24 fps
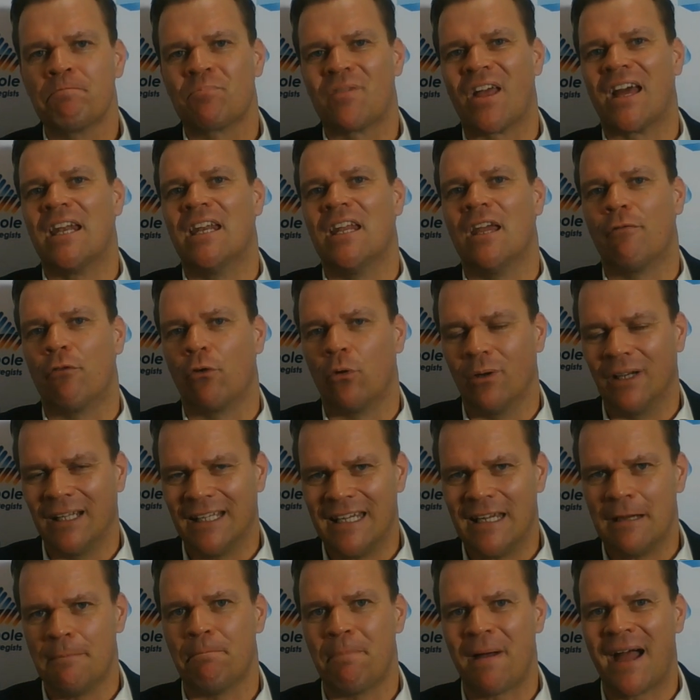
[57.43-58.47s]
That never
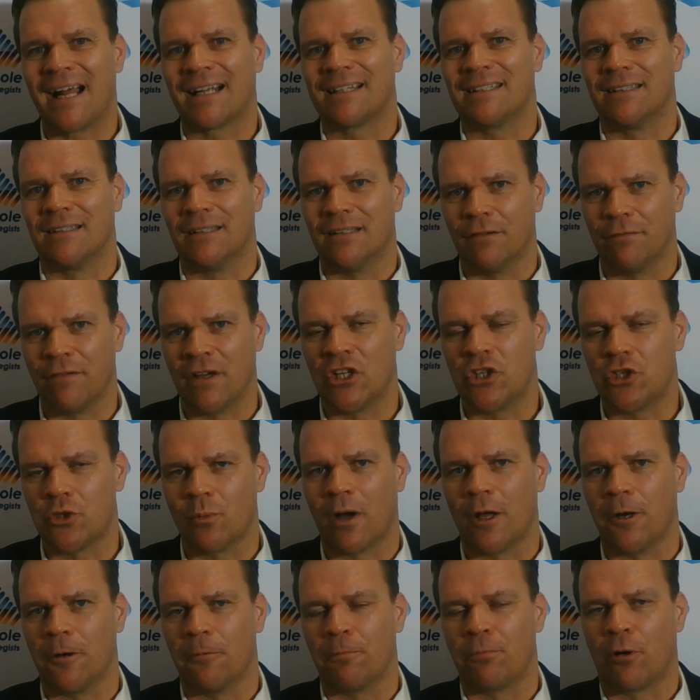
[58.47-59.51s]
really impacted and
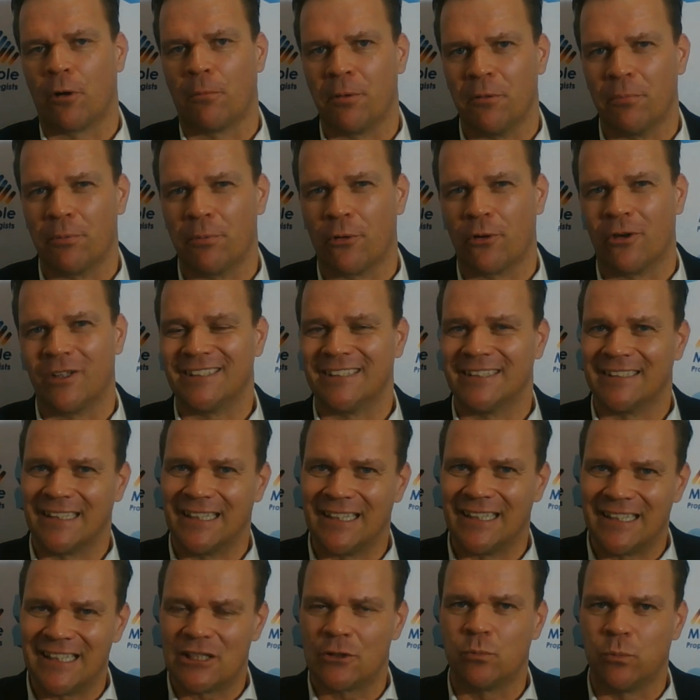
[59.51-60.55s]
eventuated property prices,
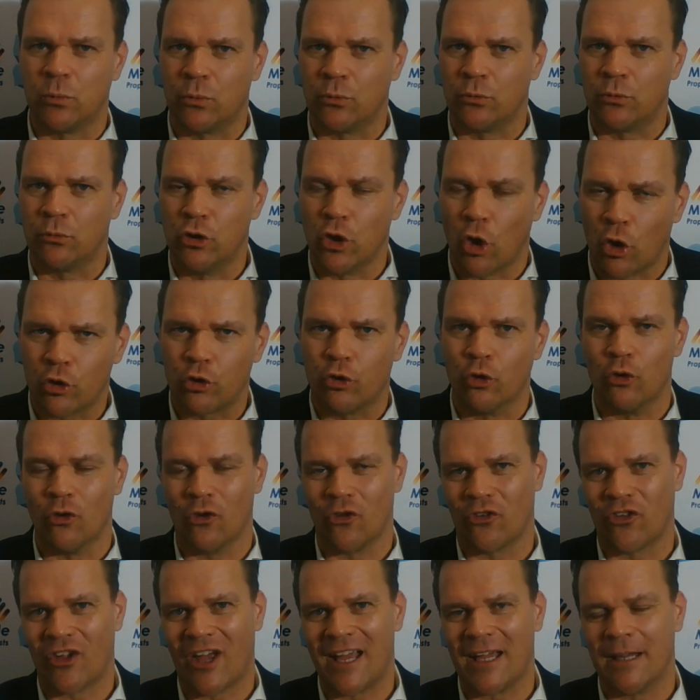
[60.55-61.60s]
and this will not do
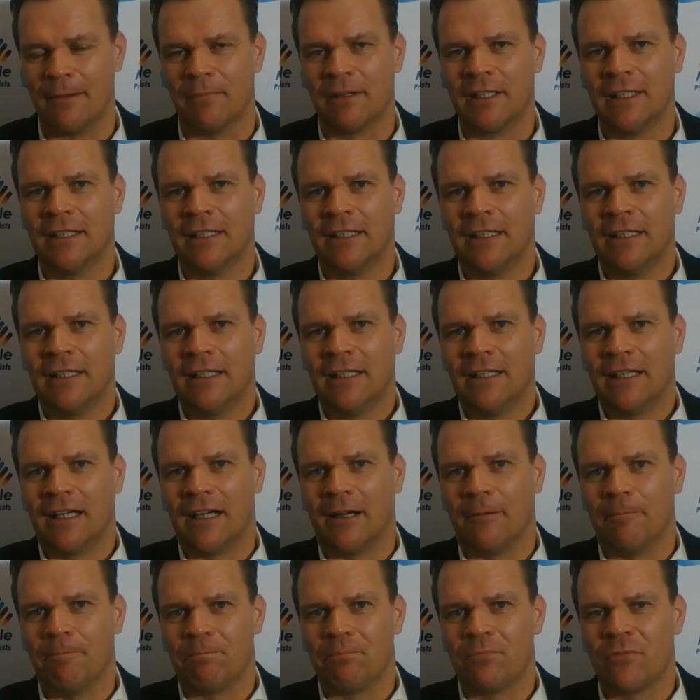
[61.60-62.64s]
the same.
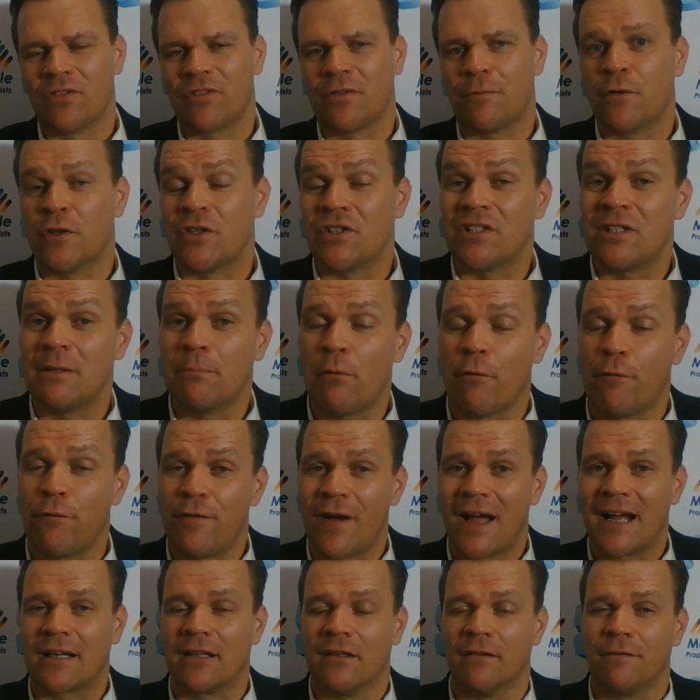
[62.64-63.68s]
For the simple
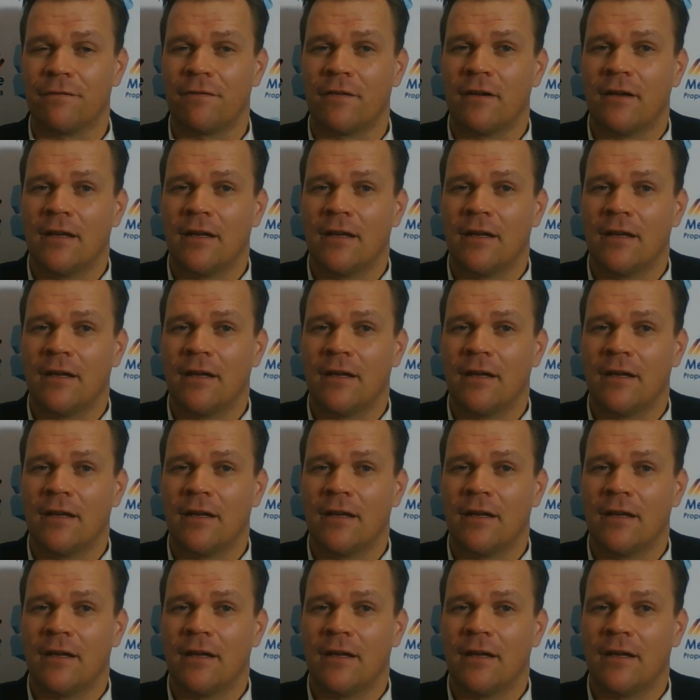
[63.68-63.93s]
fact of